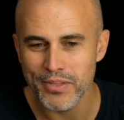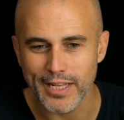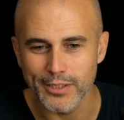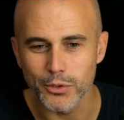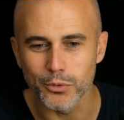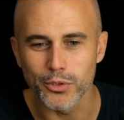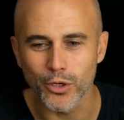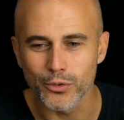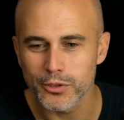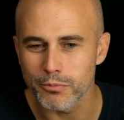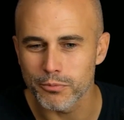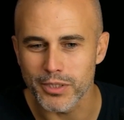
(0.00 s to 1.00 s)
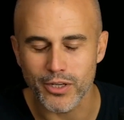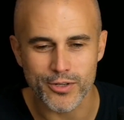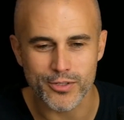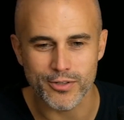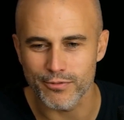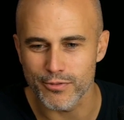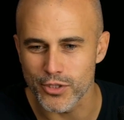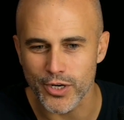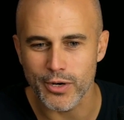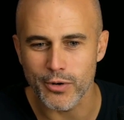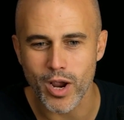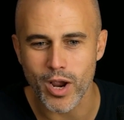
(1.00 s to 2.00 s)
and you don't because of
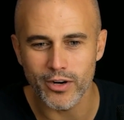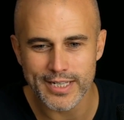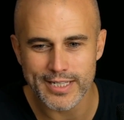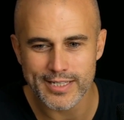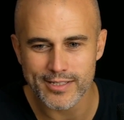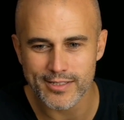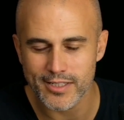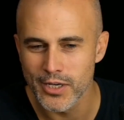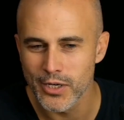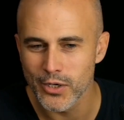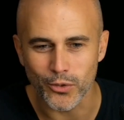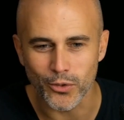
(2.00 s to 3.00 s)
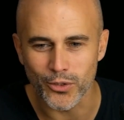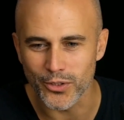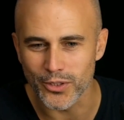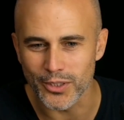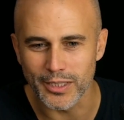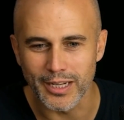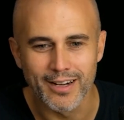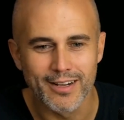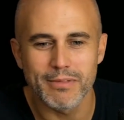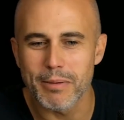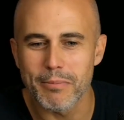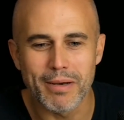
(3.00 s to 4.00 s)
non-awareness or
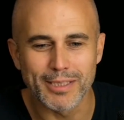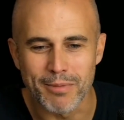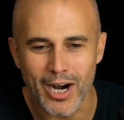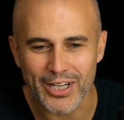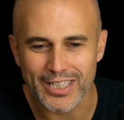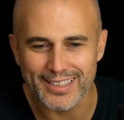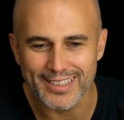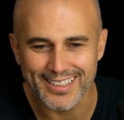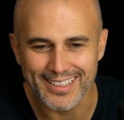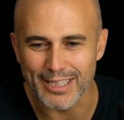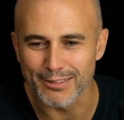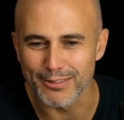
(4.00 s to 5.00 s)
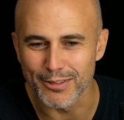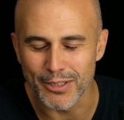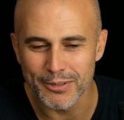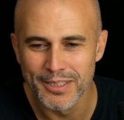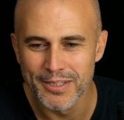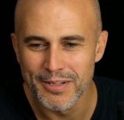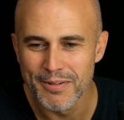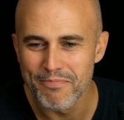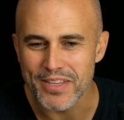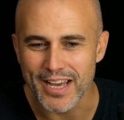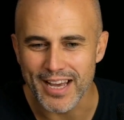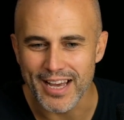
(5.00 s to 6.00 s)
bad marketing, I don't know,
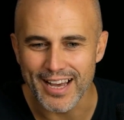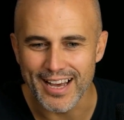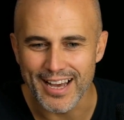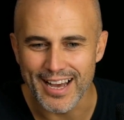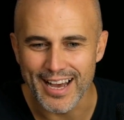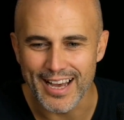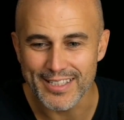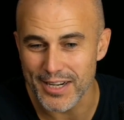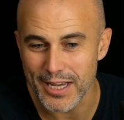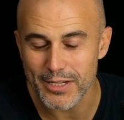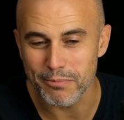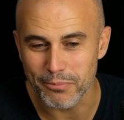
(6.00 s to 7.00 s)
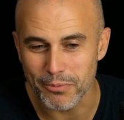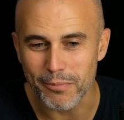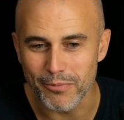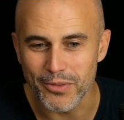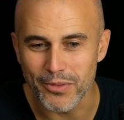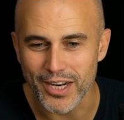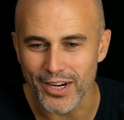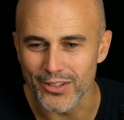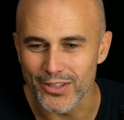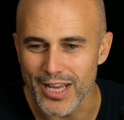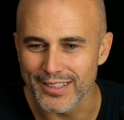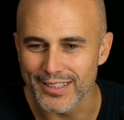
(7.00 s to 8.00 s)
it's an actual problem there.
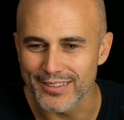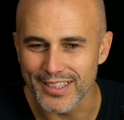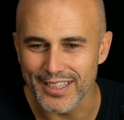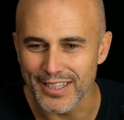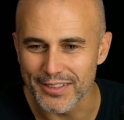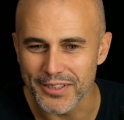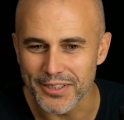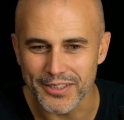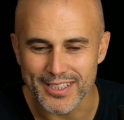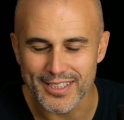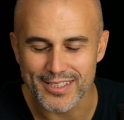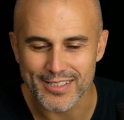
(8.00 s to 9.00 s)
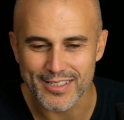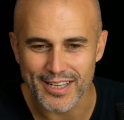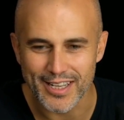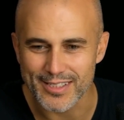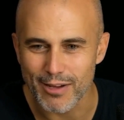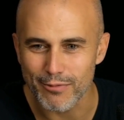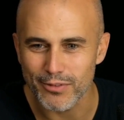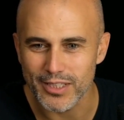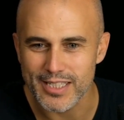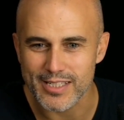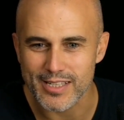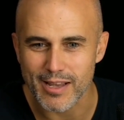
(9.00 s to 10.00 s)
And it's
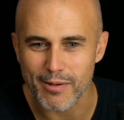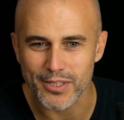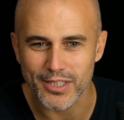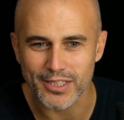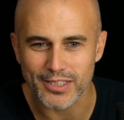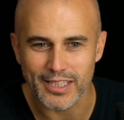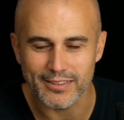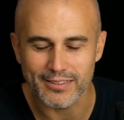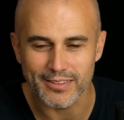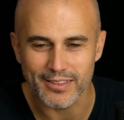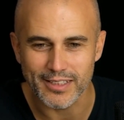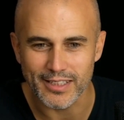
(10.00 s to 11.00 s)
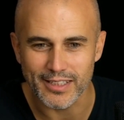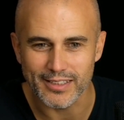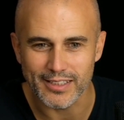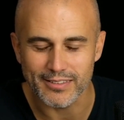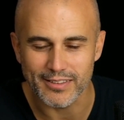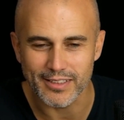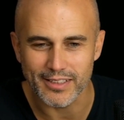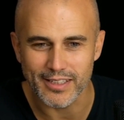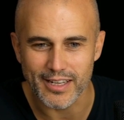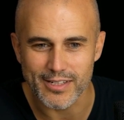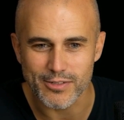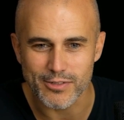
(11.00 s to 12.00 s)
definitely something that
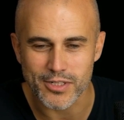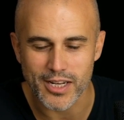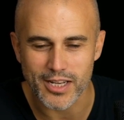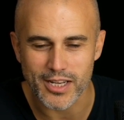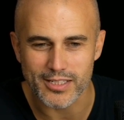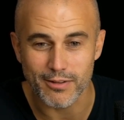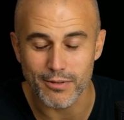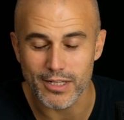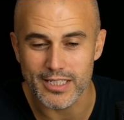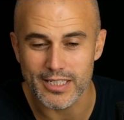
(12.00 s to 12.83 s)
as you say, it's an